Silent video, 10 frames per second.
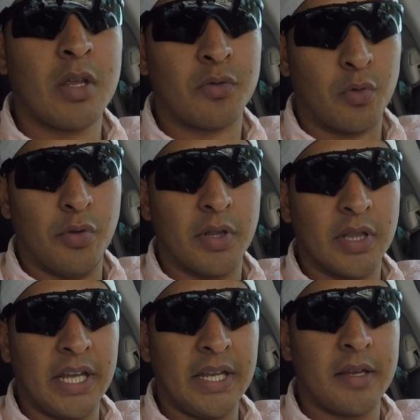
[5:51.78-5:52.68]
through the
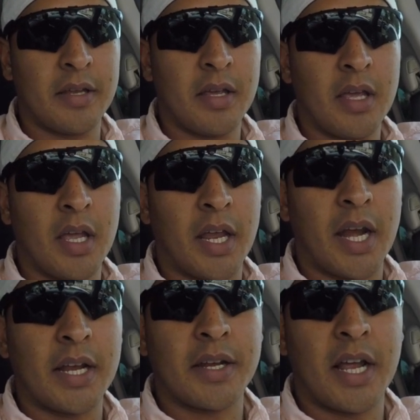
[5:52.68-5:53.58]
link, and
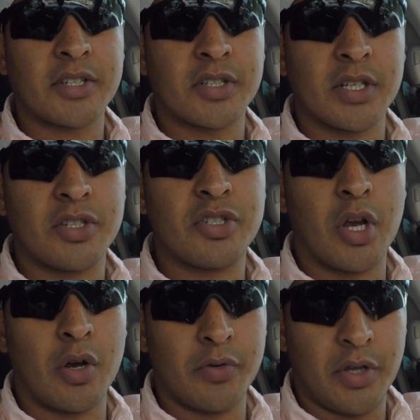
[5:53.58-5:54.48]
I can actually
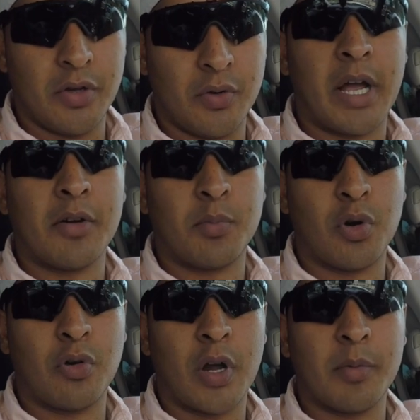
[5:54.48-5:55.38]
show you how to
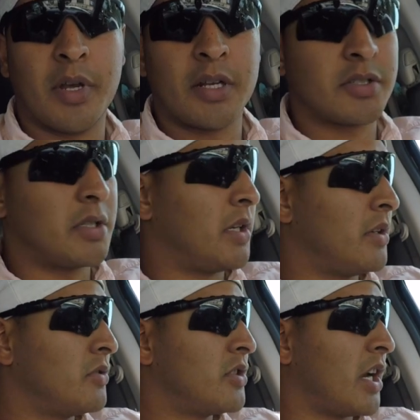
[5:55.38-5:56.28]
program and actually
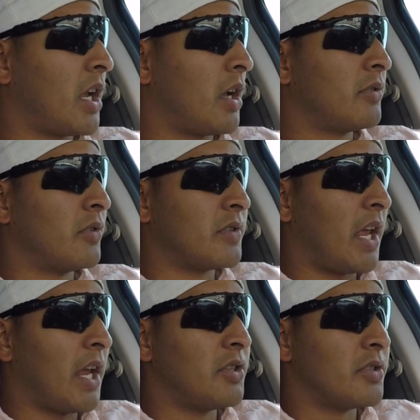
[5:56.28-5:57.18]
check out those
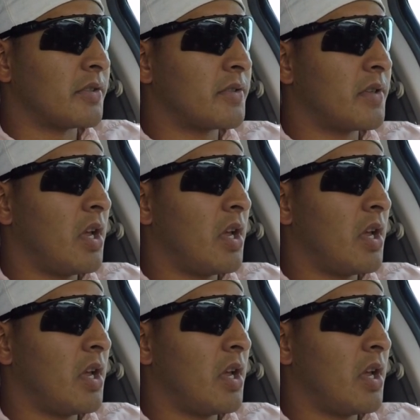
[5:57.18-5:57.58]
gauges.